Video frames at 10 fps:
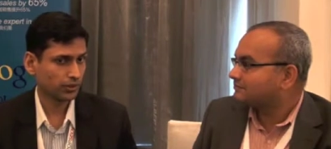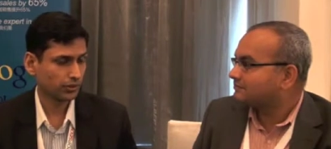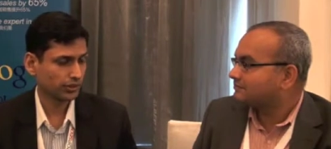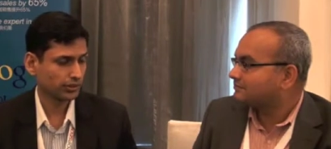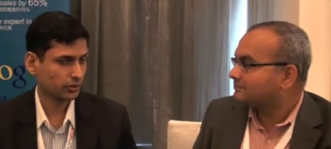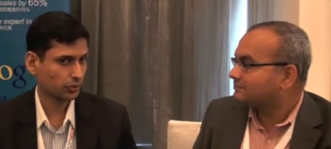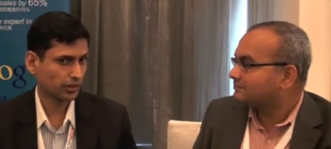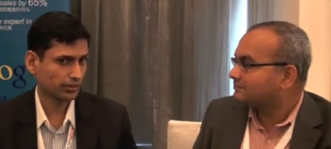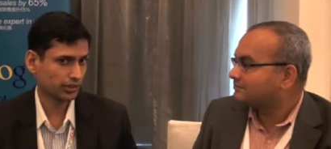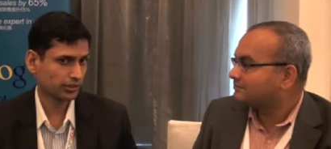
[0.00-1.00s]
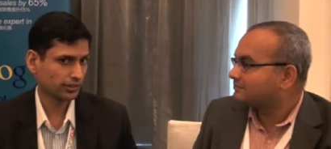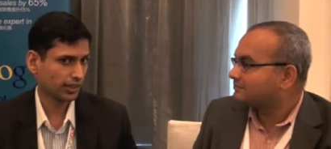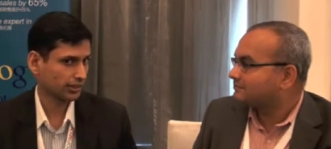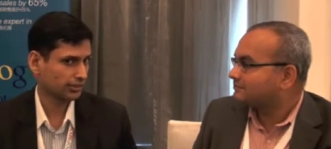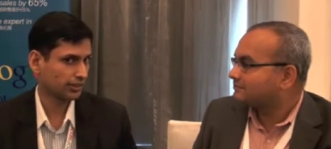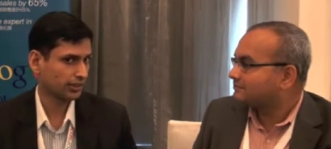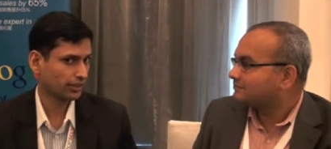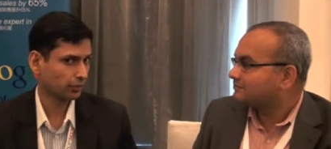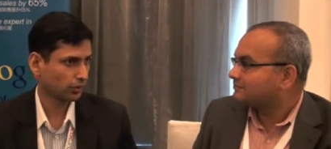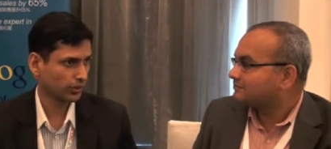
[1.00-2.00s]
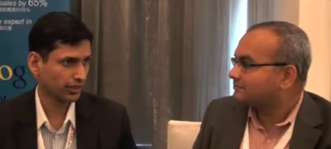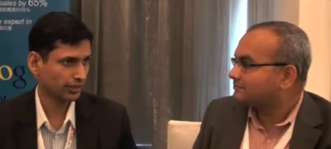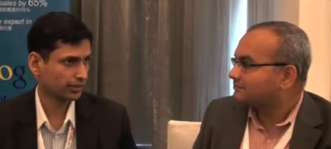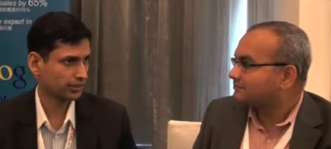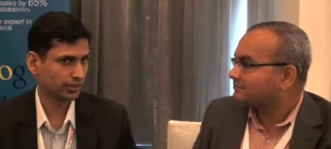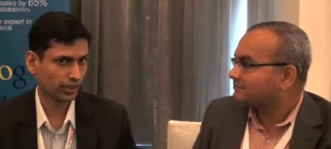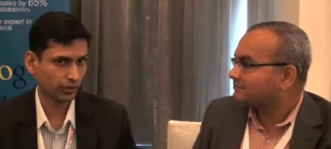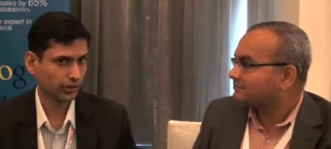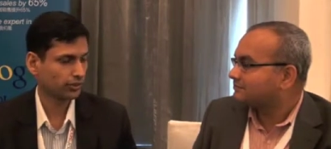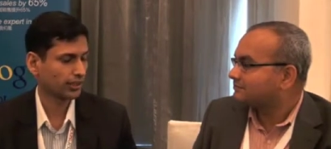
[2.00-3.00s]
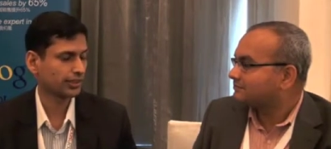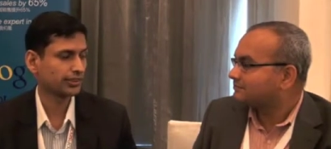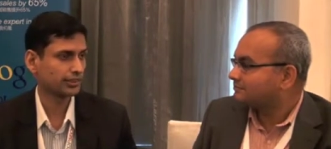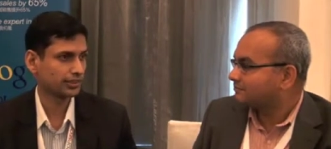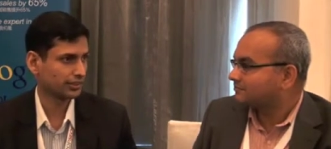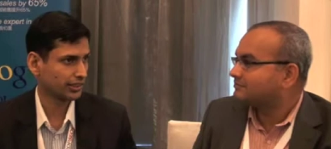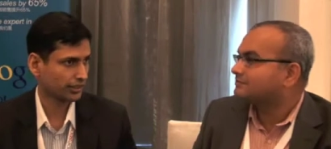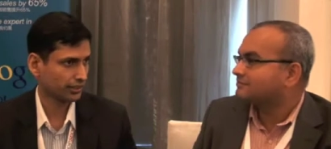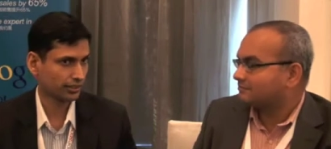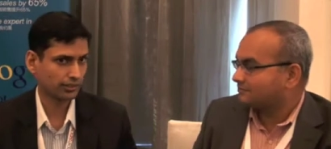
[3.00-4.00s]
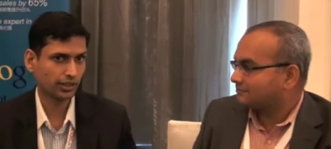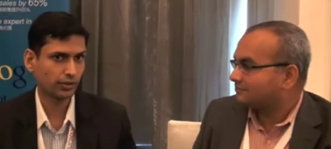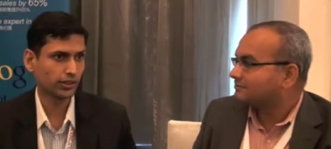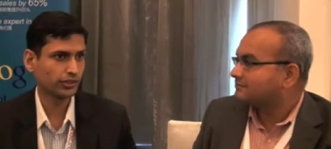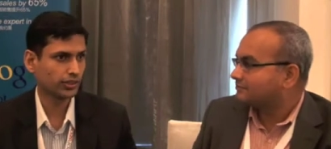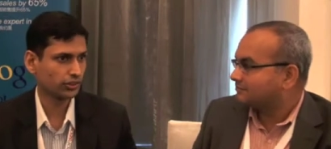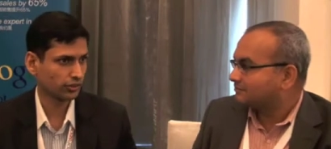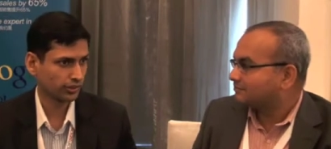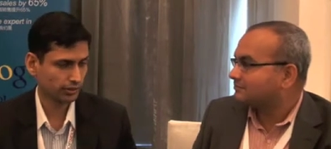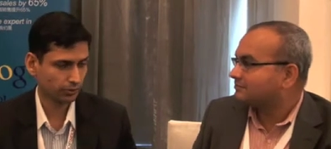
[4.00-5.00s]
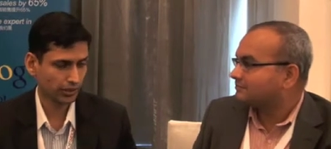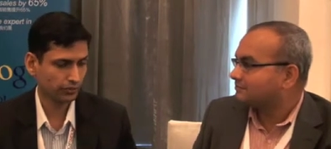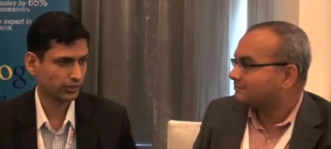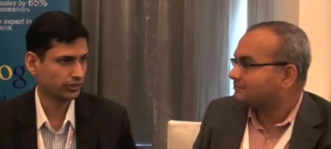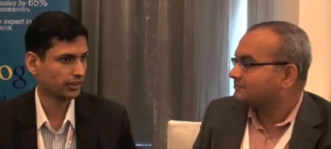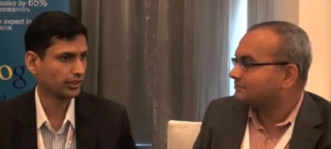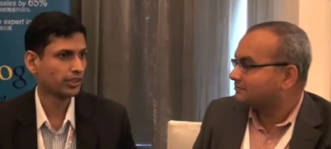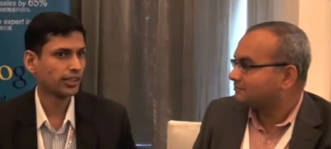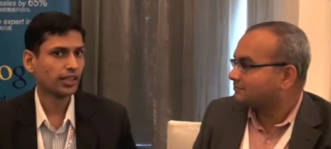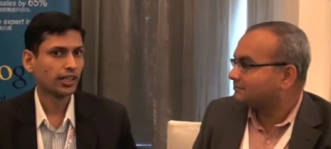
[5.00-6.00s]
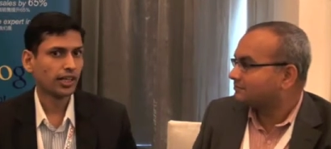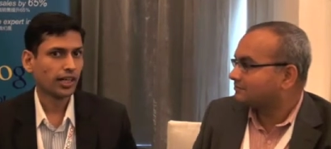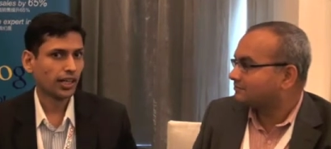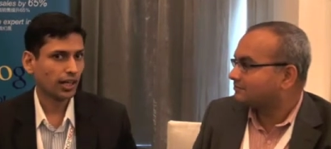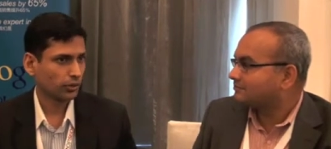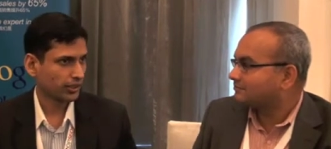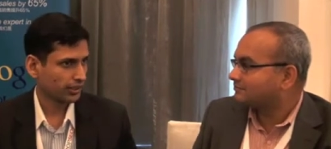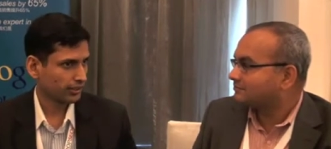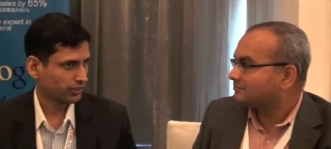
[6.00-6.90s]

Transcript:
Speaker 1: during this process, ask the data providers how are you collecting this data, how are you ensuring the privacy how can I